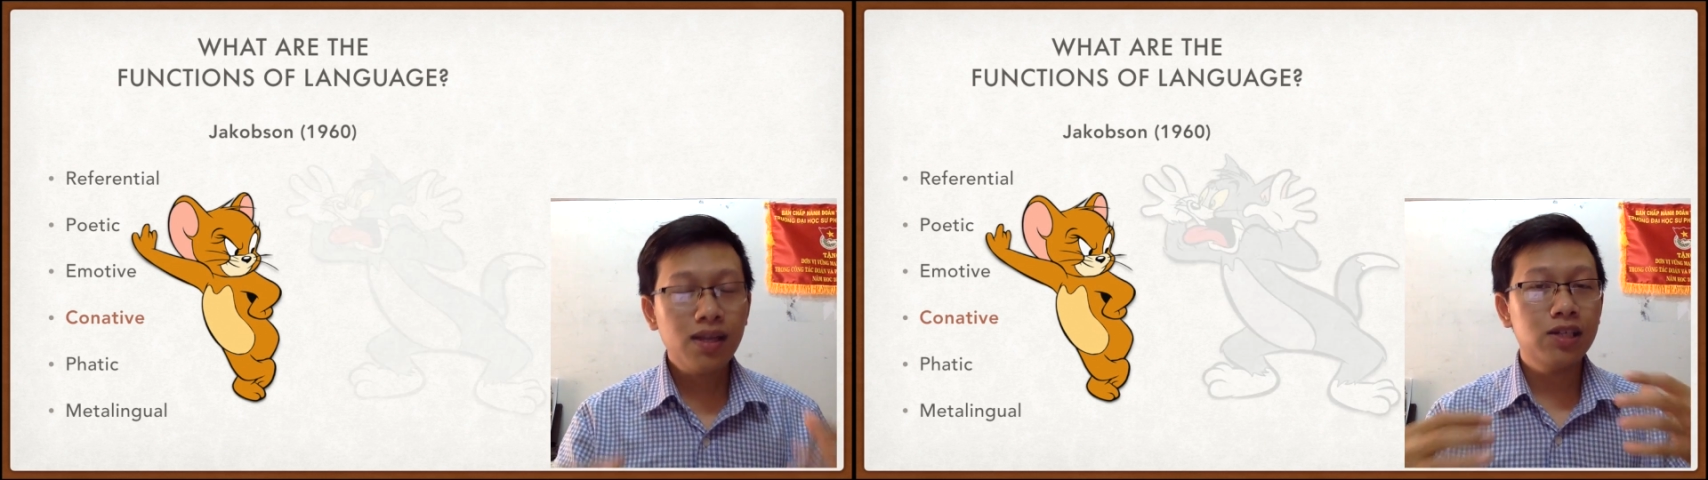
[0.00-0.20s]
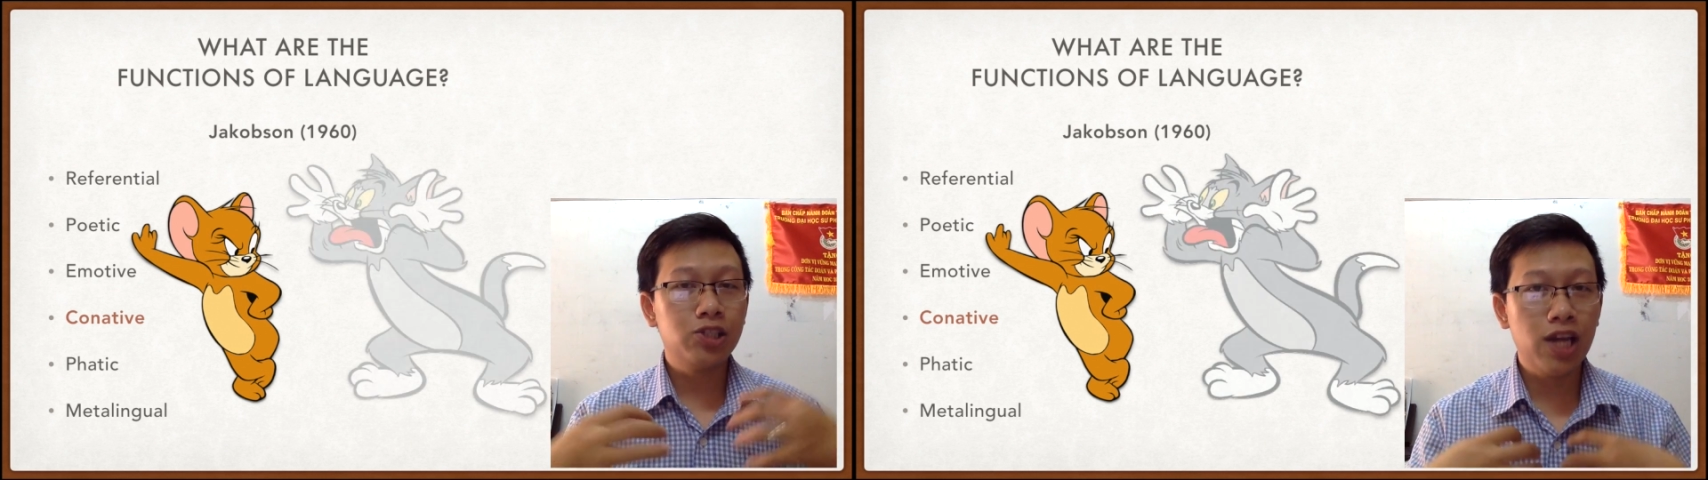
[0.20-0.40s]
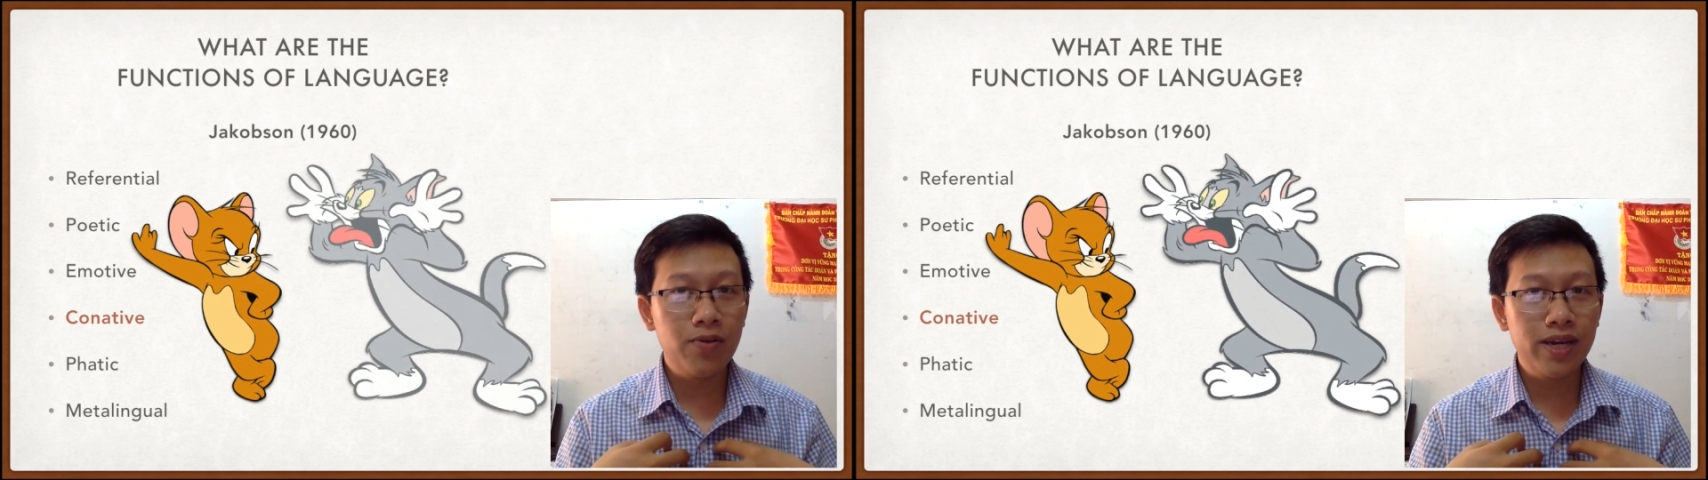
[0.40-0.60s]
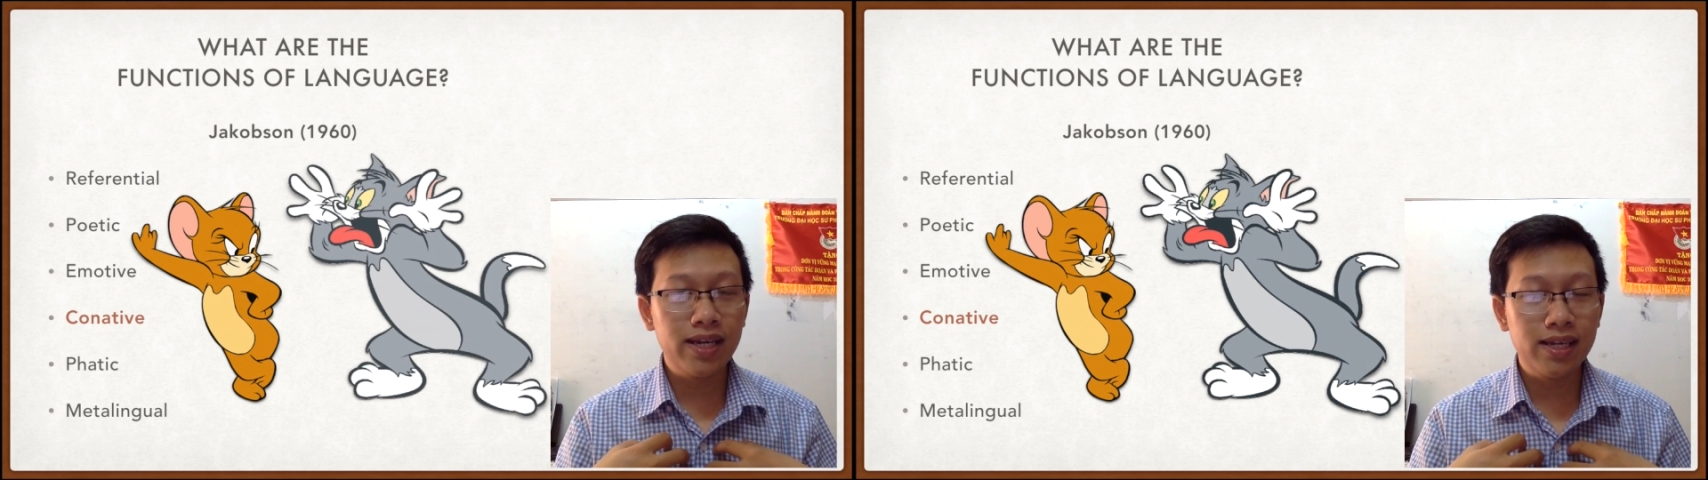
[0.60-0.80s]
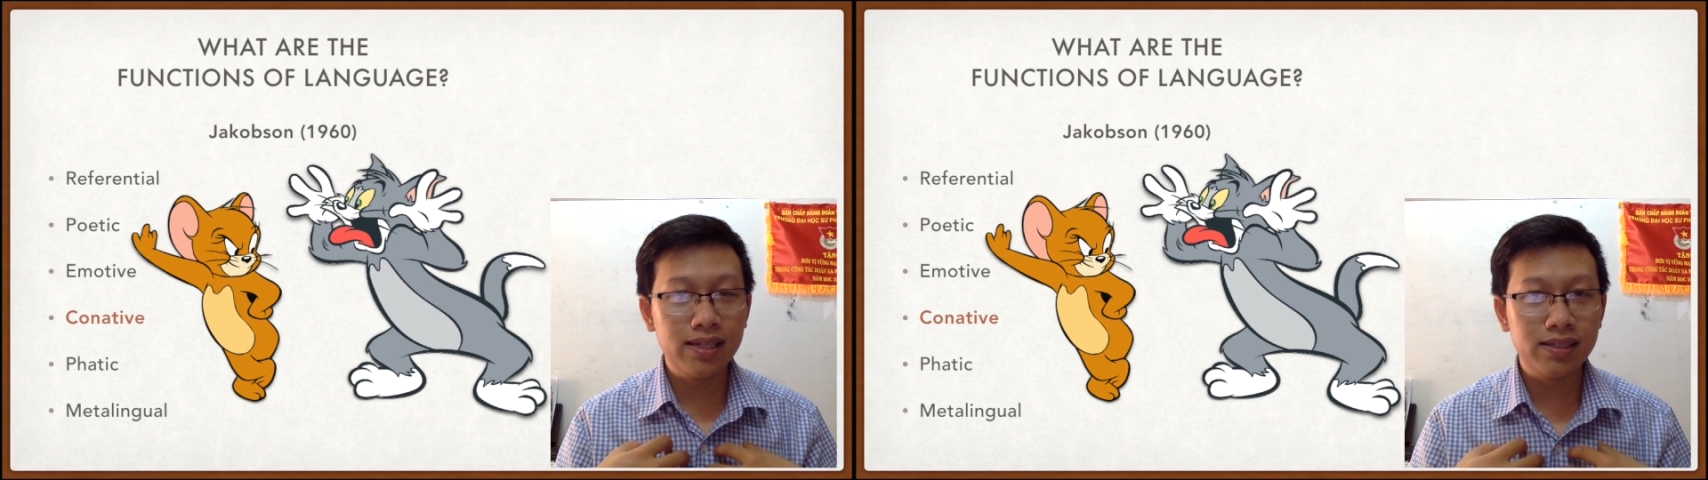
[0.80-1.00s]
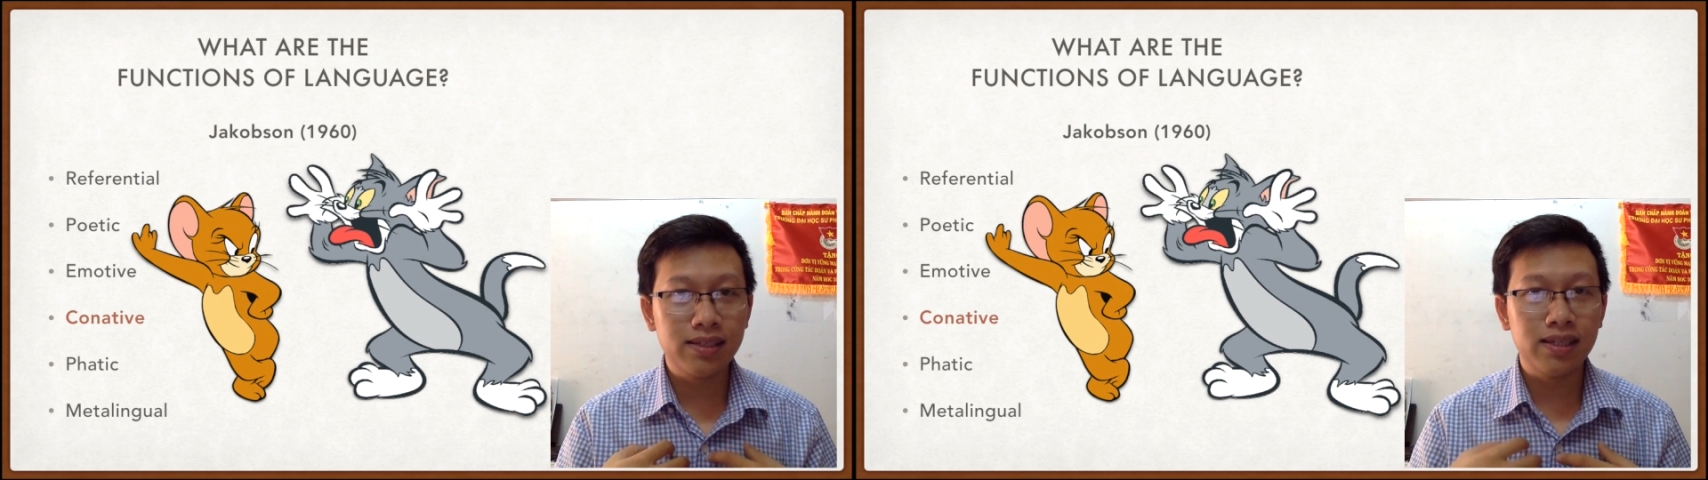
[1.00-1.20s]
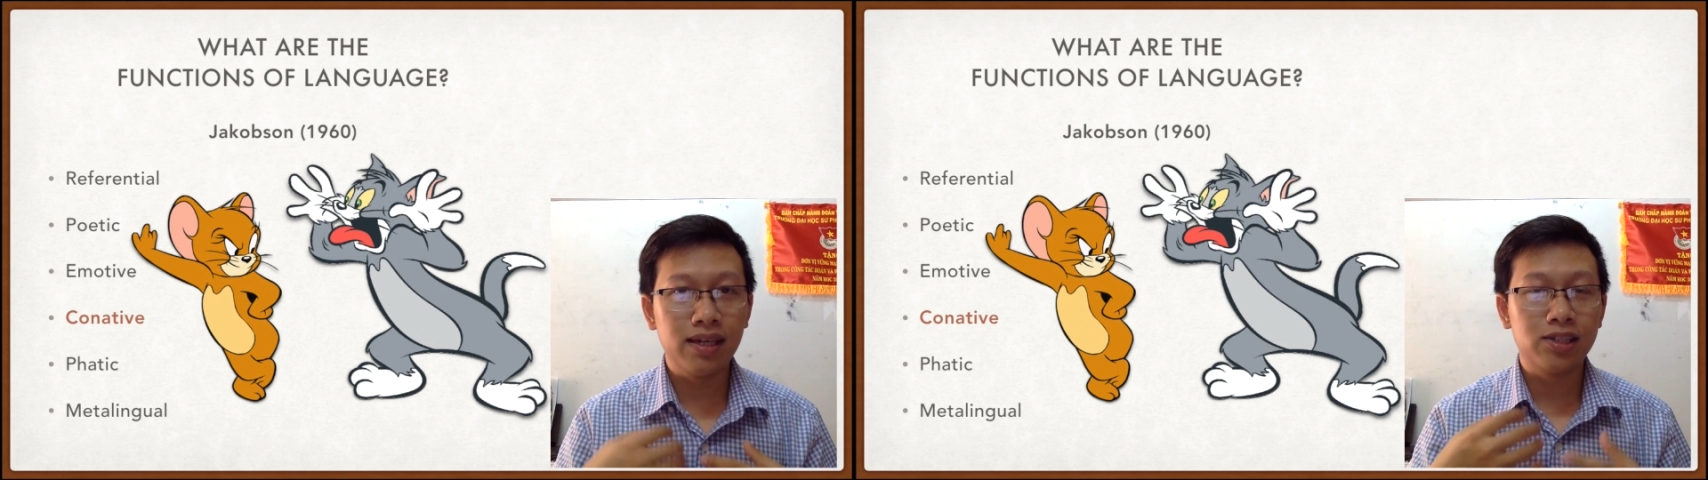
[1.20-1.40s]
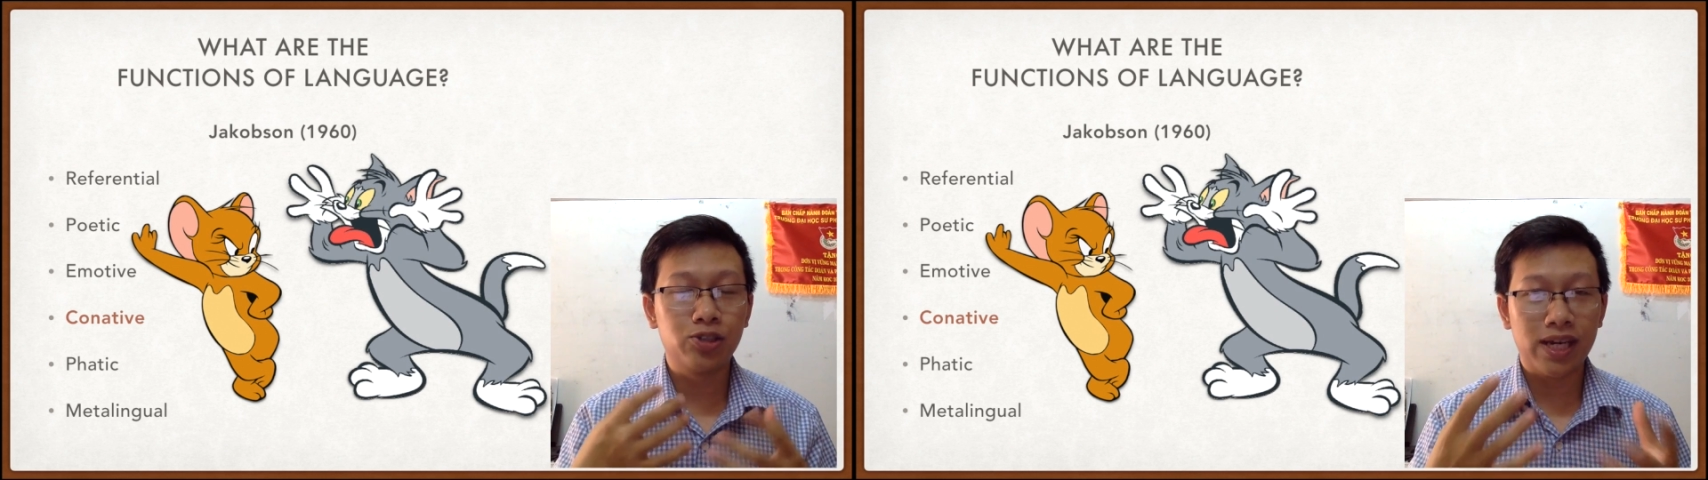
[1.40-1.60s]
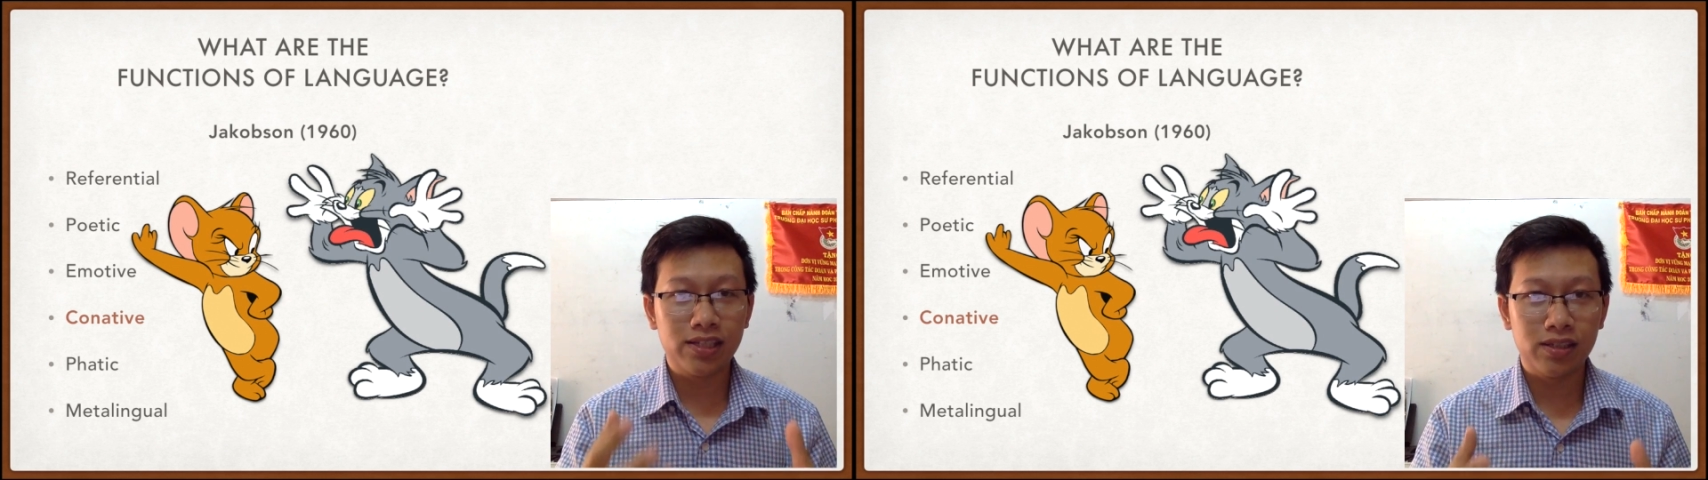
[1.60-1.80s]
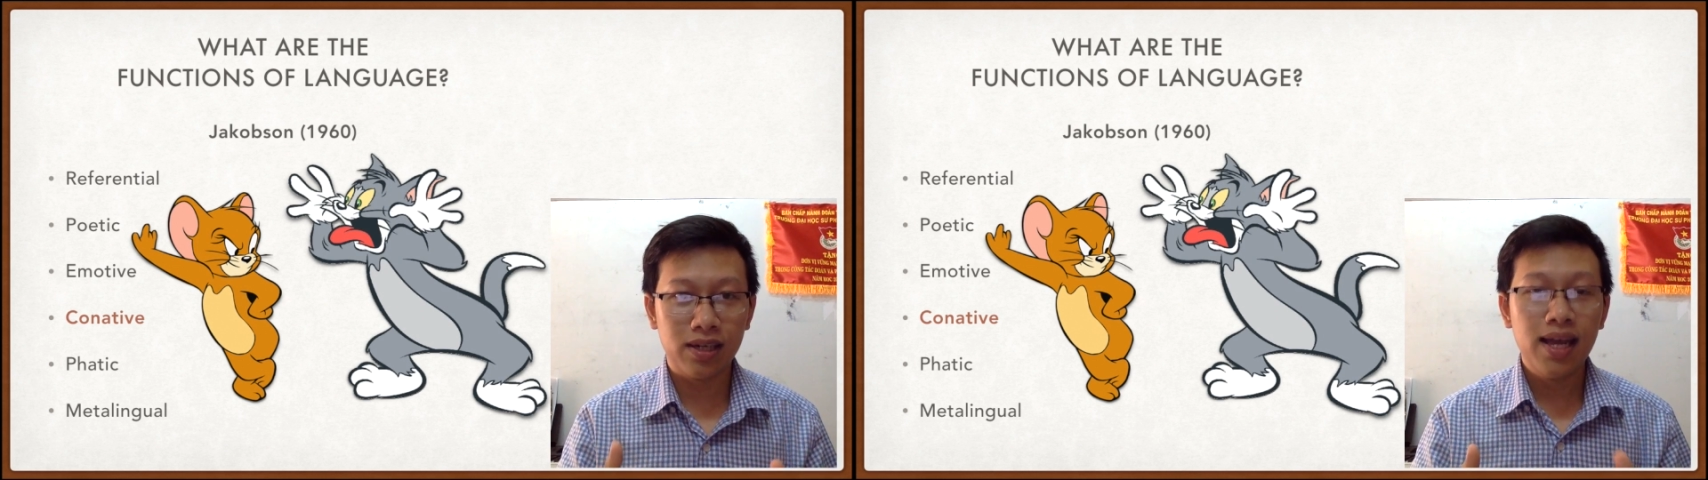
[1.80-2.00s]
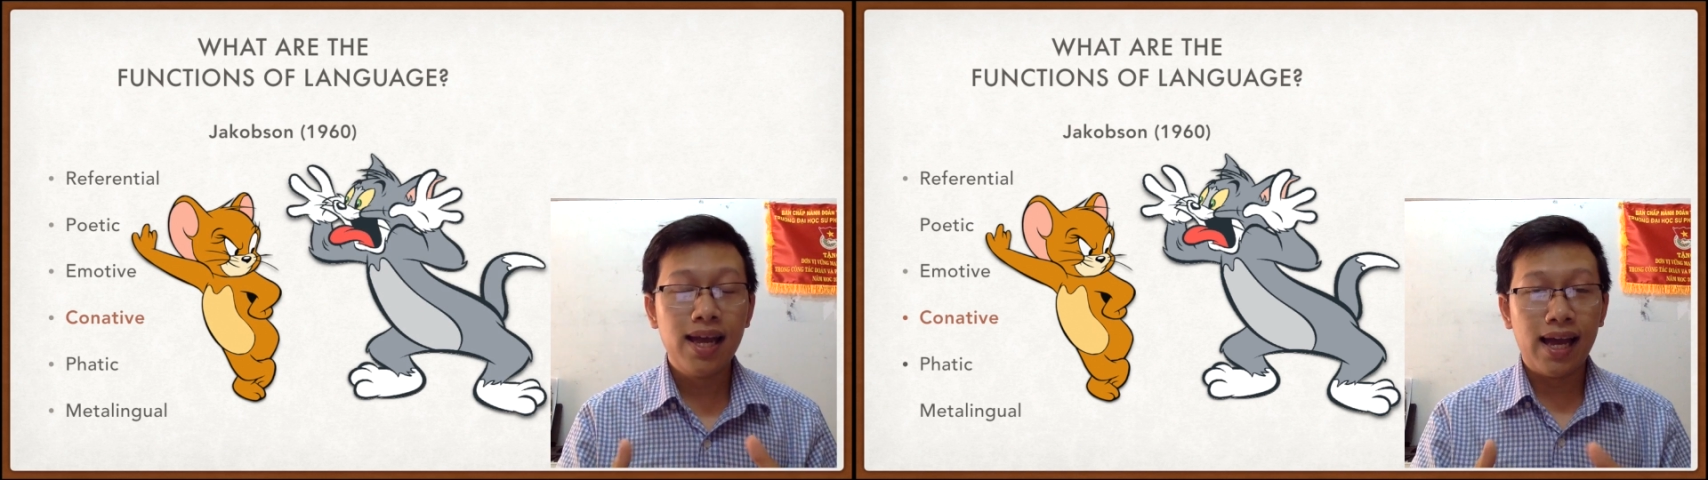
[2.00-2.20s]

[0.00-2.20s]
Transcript: Jerry is the addresser